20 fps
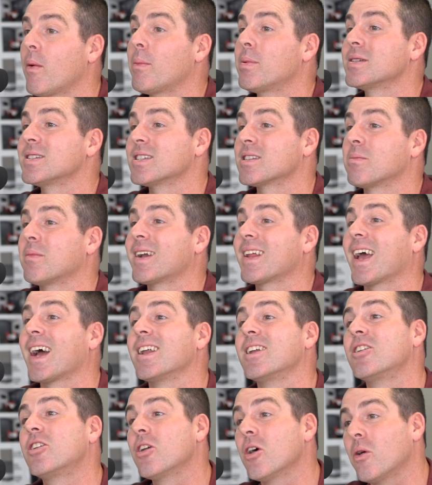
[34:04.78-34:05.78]
represents the money I
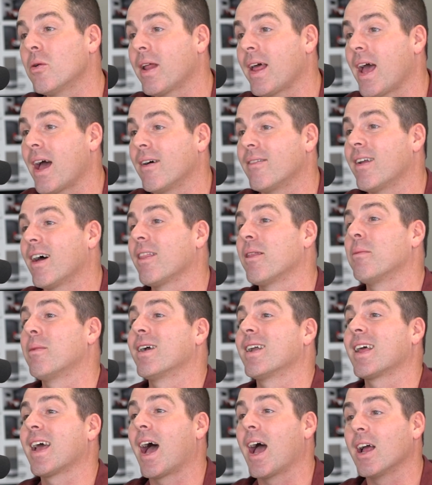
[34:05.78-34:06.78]
don't have, not the
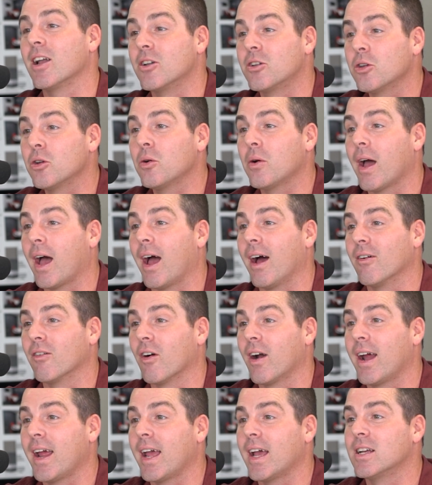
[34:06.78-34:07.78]
money I do have,
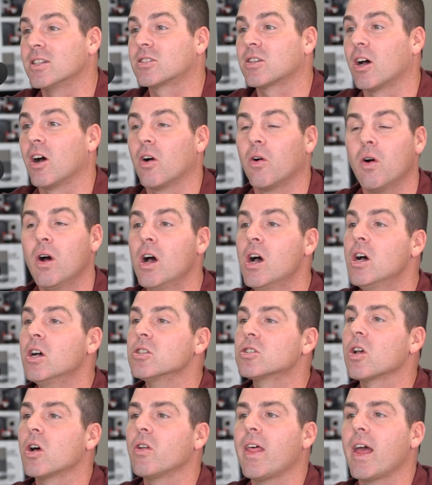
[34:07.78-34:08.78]
right? And so
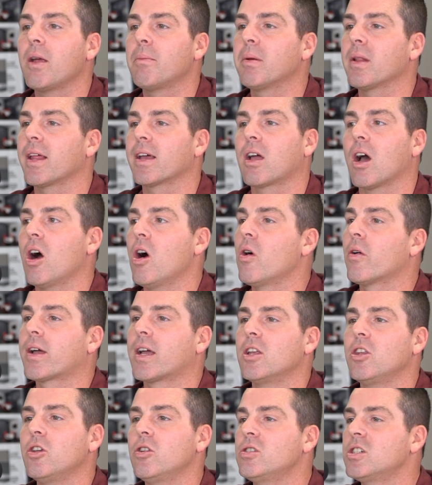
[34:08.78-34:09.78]
they'd be like, oh,
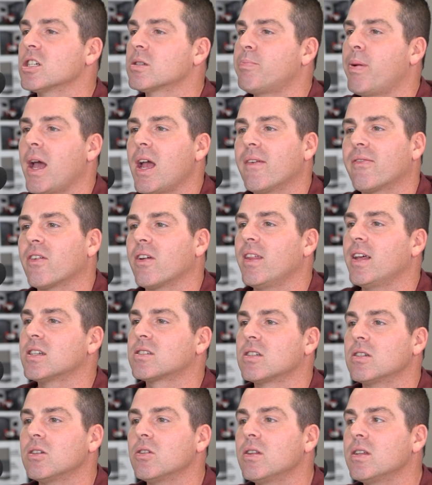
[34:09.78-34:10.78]
can you just pay for
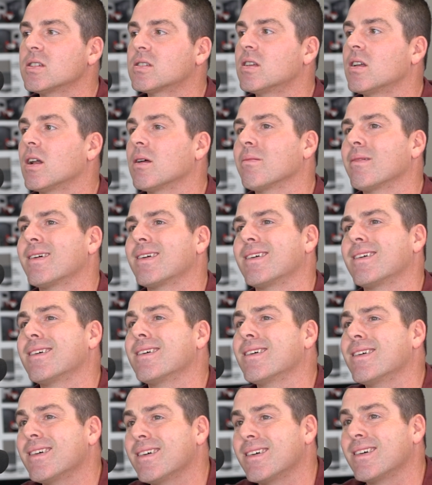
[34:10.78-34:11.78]
this and do this? And I'm
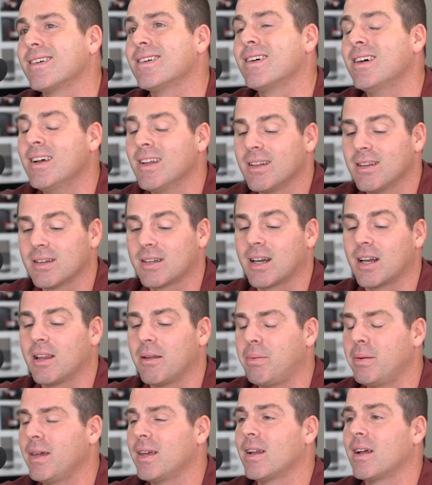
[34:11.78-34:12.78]
like, looking at the
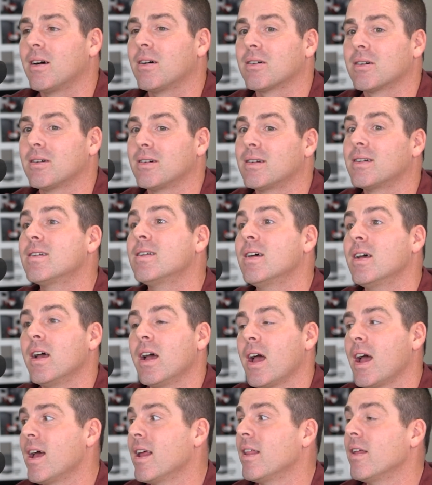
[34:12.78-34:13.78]
P&L going,
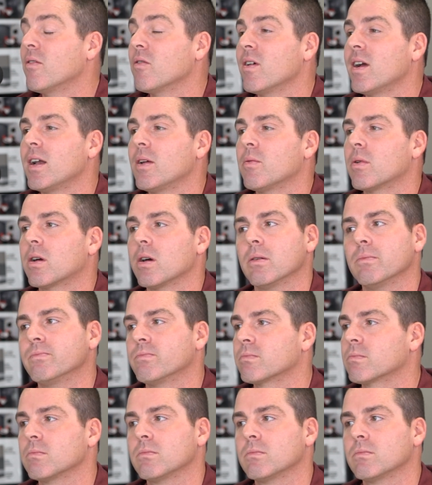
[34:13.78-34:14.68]
and then Randy would go,